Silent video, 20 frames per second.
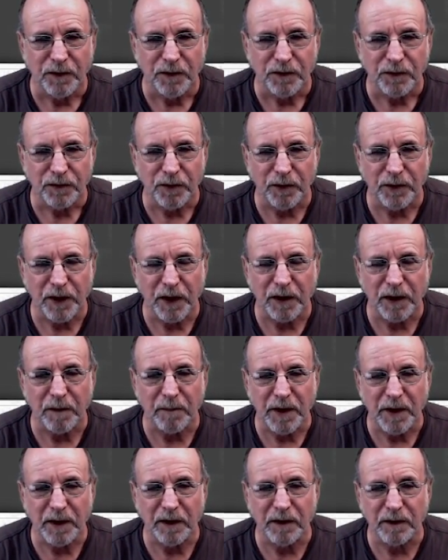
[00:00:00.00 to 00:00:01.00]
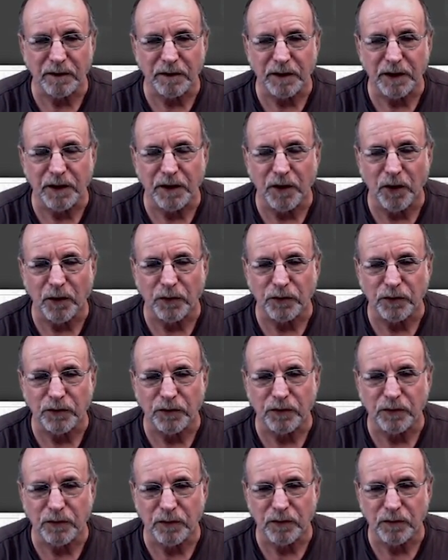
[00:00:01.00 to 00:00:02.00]
So then it immediately goes
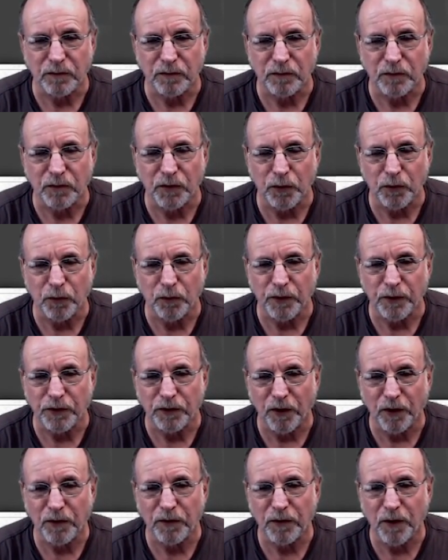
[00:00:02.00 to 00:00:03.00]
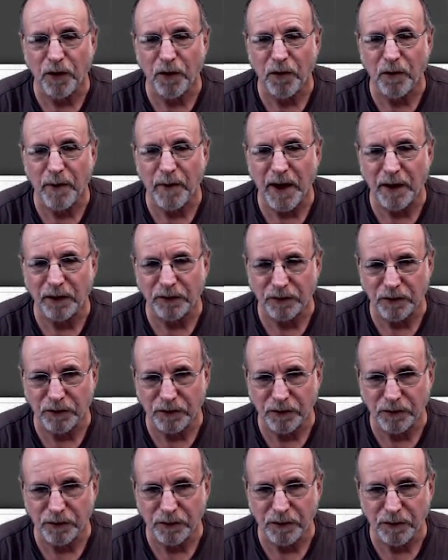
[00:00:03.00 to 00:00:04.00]
to return to home
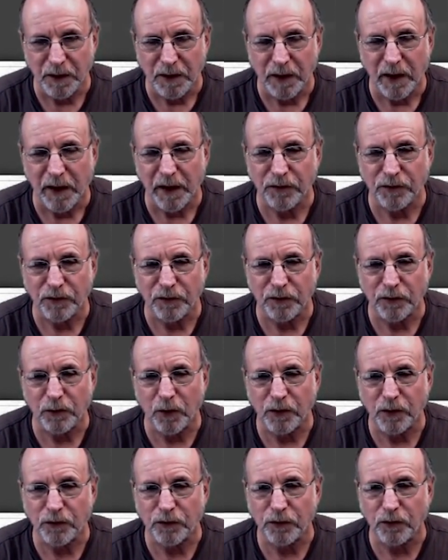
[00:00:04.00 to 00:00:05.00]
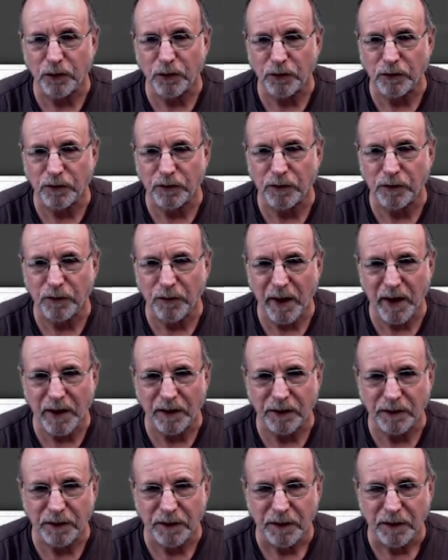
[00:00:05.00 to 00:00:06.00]
altitude and just starts circling
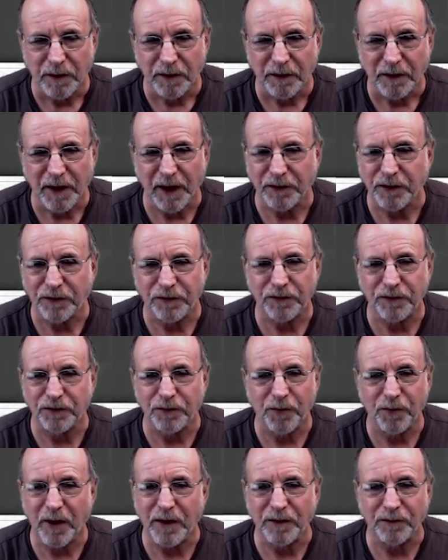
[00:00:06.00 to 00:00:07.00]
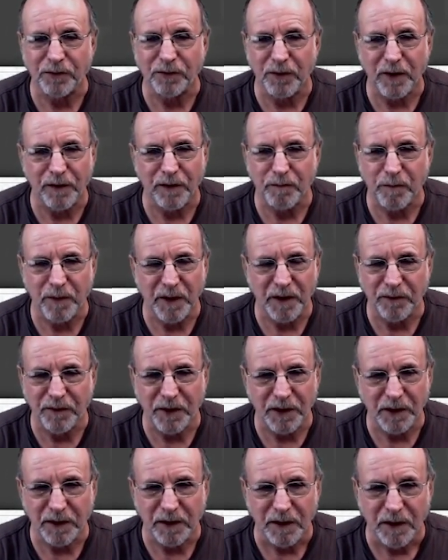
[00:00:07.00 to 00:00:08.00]
around. Now, this is great for
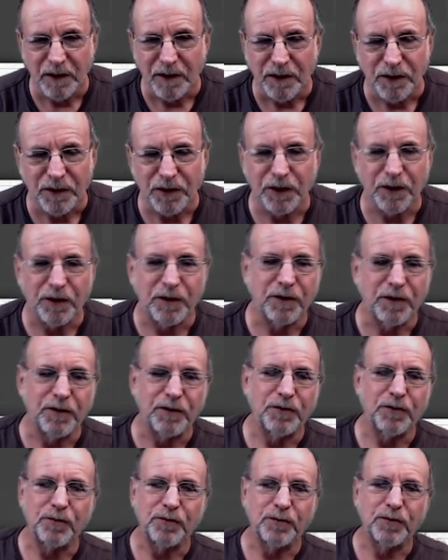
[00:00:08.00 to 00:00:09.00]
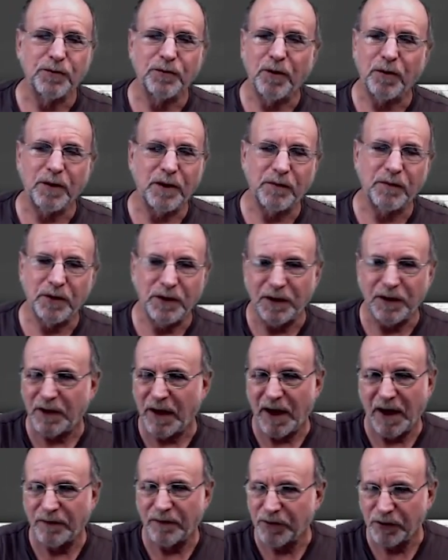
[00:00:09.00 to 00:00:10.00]
FPV. You, you, you don't even need
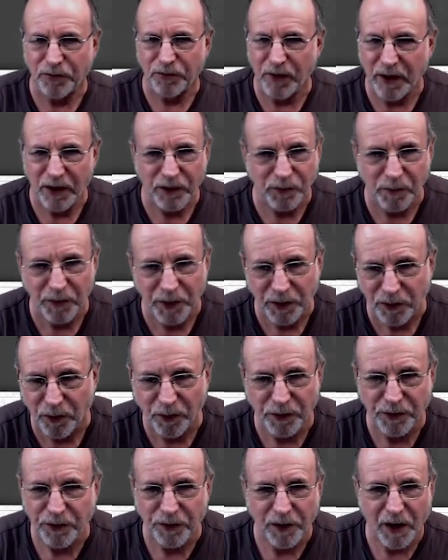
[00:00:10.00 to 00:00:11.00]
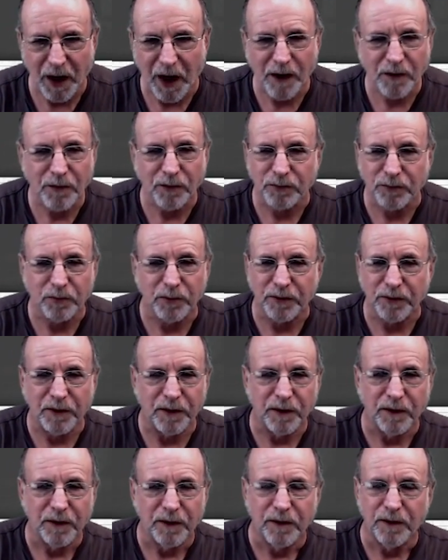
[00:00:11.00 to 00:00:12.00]
to have the transmitter or your goggles with
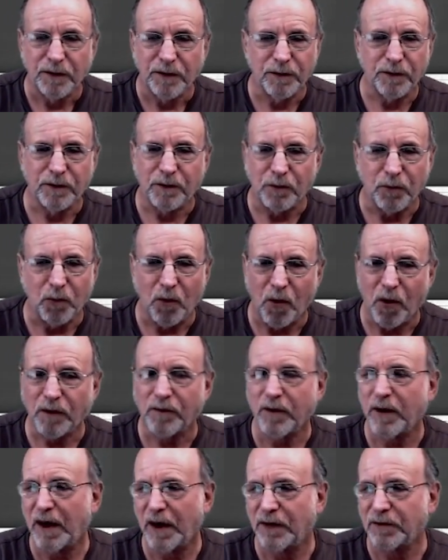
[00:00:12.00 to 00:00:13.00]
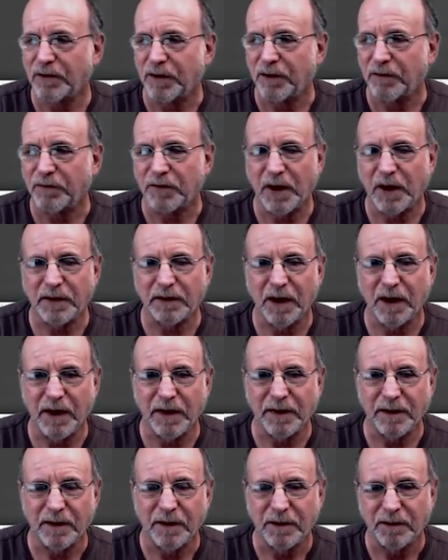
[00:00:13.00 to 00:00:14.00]
you. You can walk right out to the flight
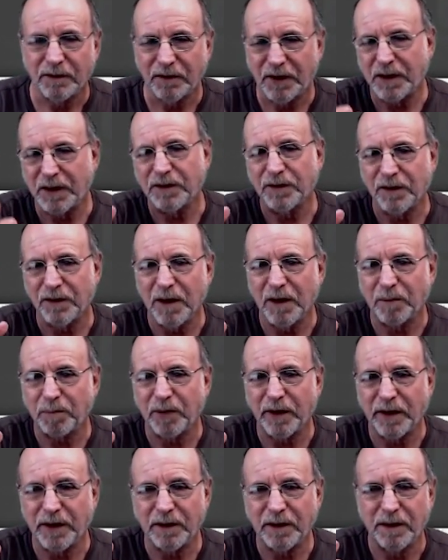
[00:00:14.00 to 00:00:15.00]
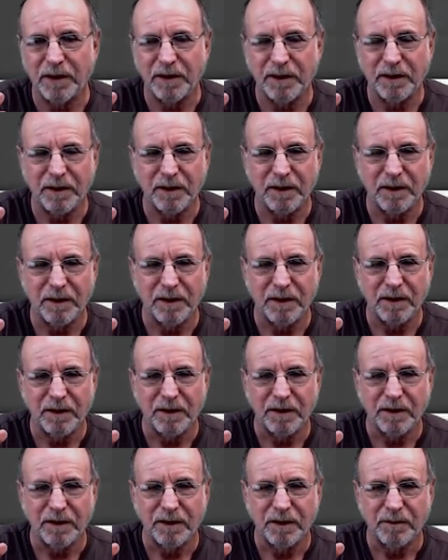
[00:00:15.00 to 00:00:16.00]
line, take your airplane,
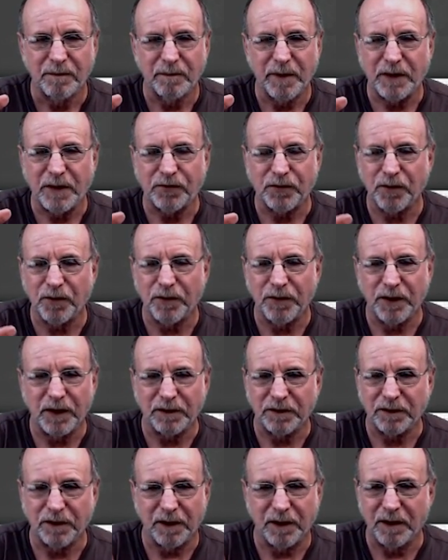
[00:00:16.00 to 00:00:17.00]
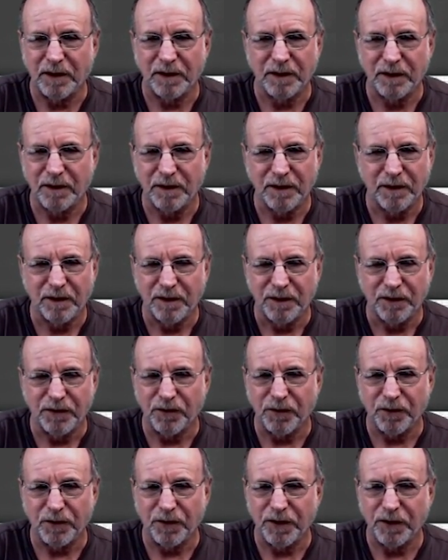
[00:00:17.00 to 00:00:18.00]
make sure that uh,
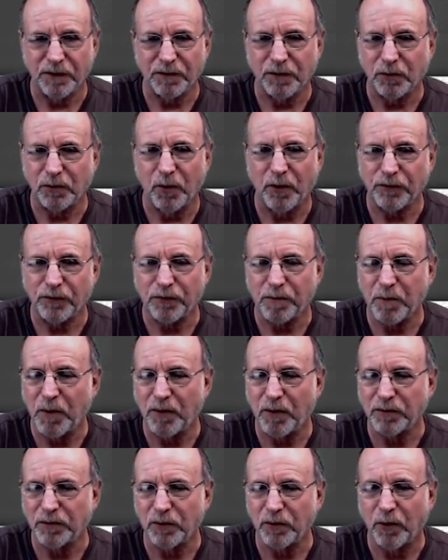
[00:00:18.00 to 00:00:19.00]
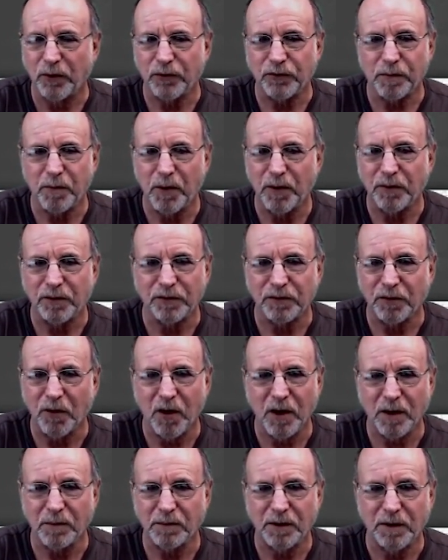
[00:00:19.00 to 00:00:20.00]
you're in the launch mode and launch mode is
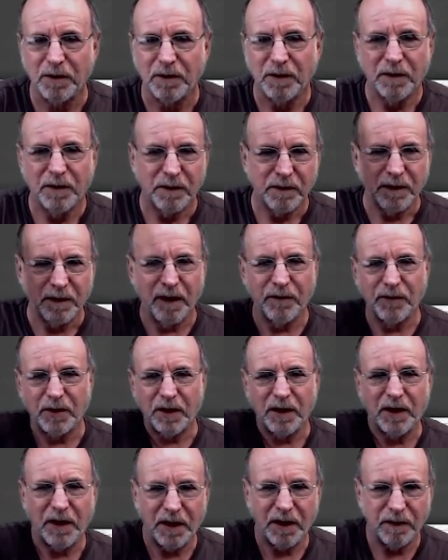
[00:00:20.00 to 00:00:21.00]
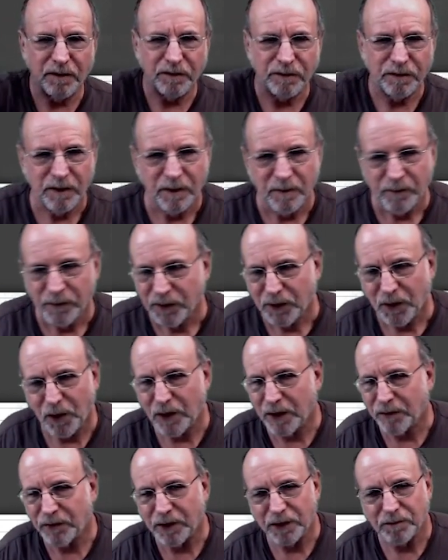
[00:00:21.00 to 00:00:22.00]
armed, give it a heave,
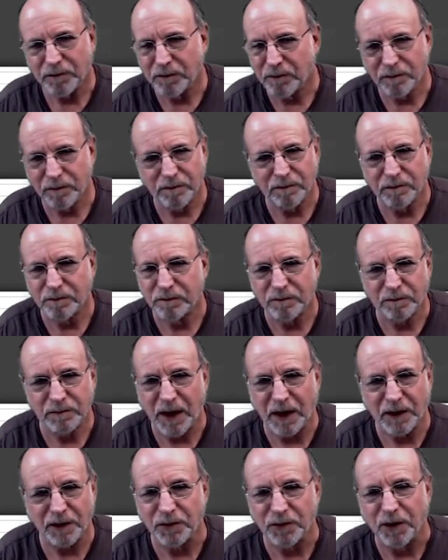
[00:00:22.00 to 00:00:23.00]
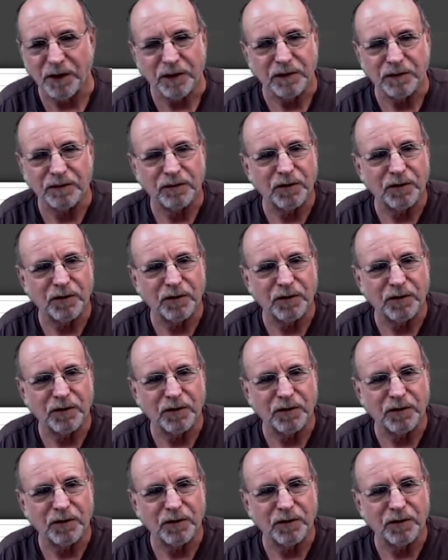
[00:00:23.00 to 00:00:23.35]
don't even take a look.